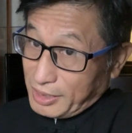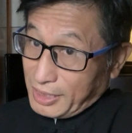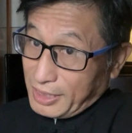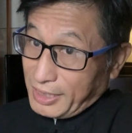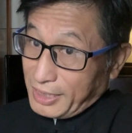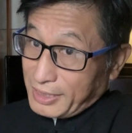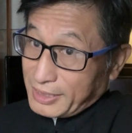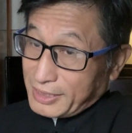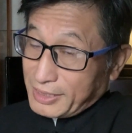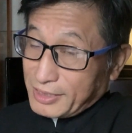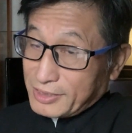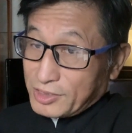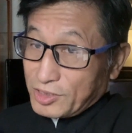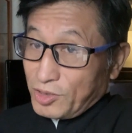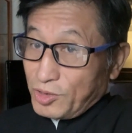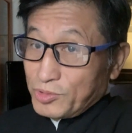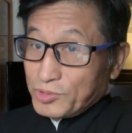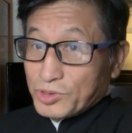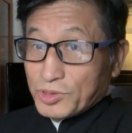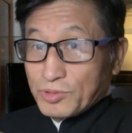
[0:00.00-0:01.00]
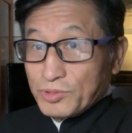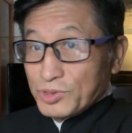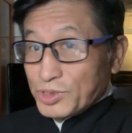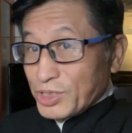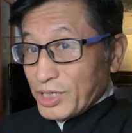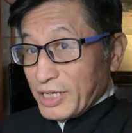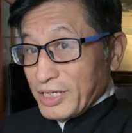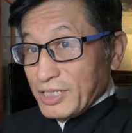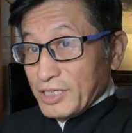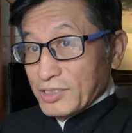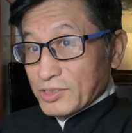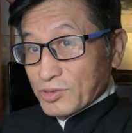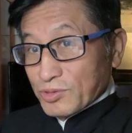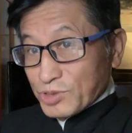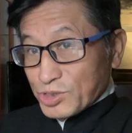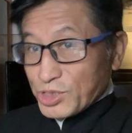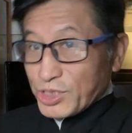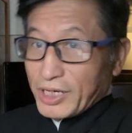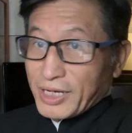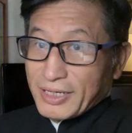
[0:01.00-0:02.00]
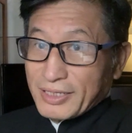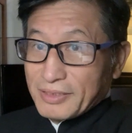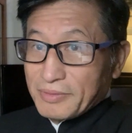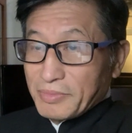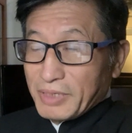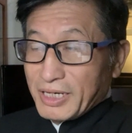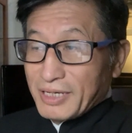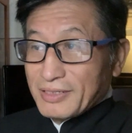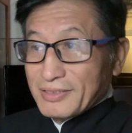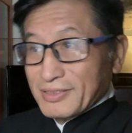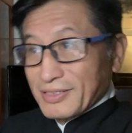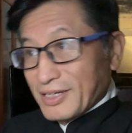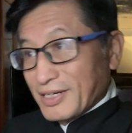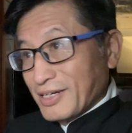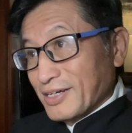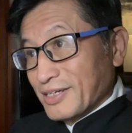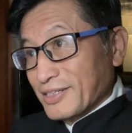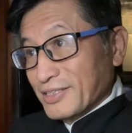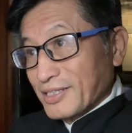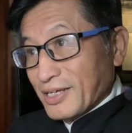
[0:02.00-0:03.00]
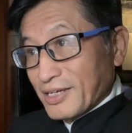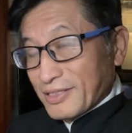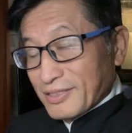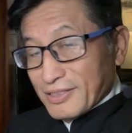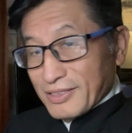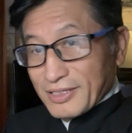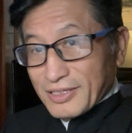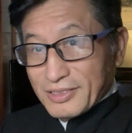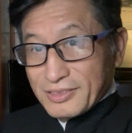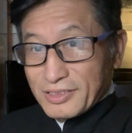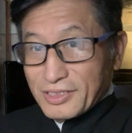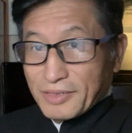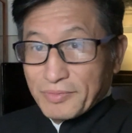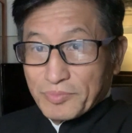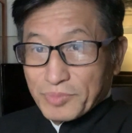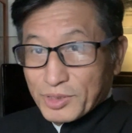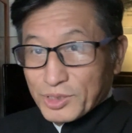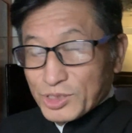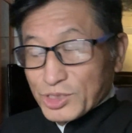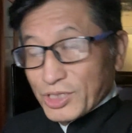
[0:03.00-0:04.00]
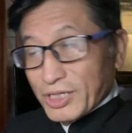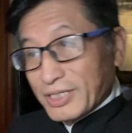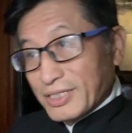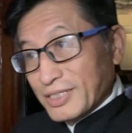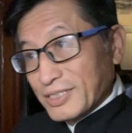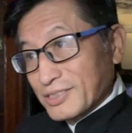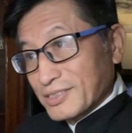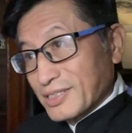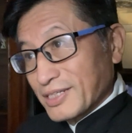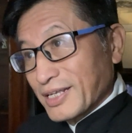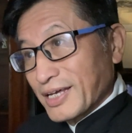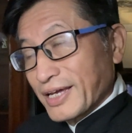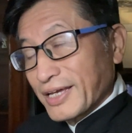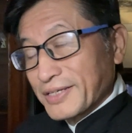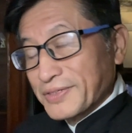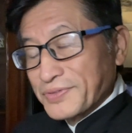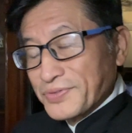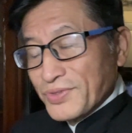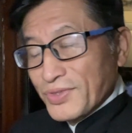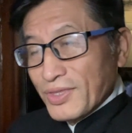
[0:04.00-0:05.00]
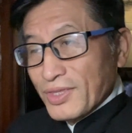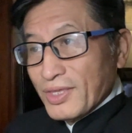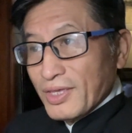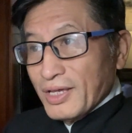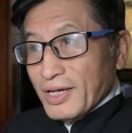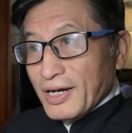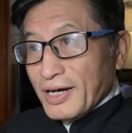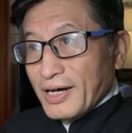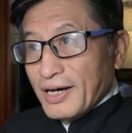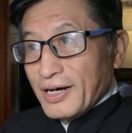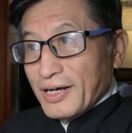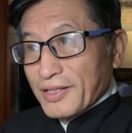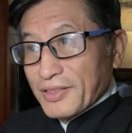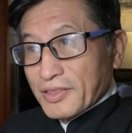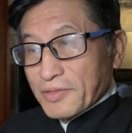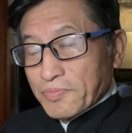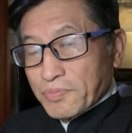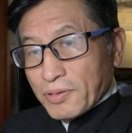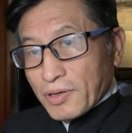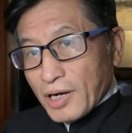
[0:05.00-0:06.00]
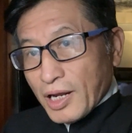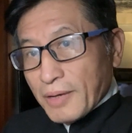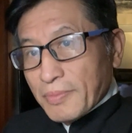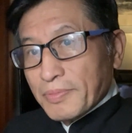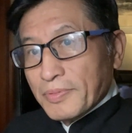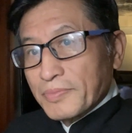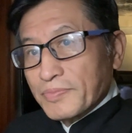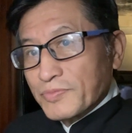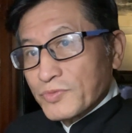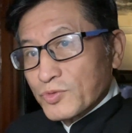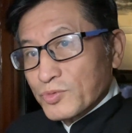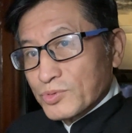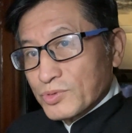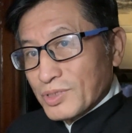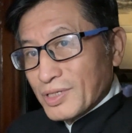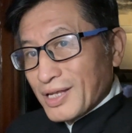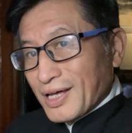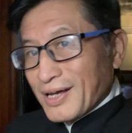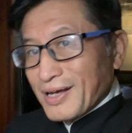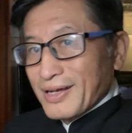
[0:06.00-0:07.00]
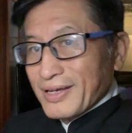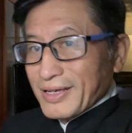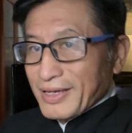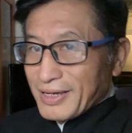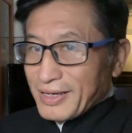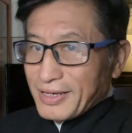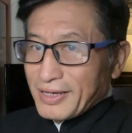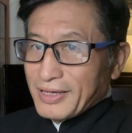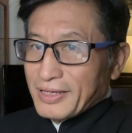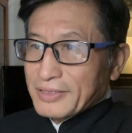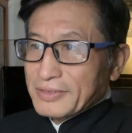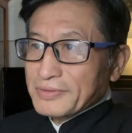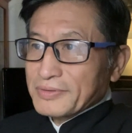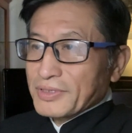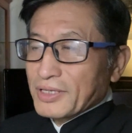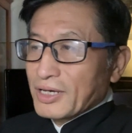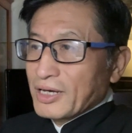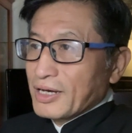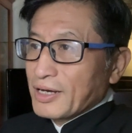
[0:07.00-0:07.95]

I guess old school Chinese or Chinaman, not the contemporary Chinese today, the problem would lie in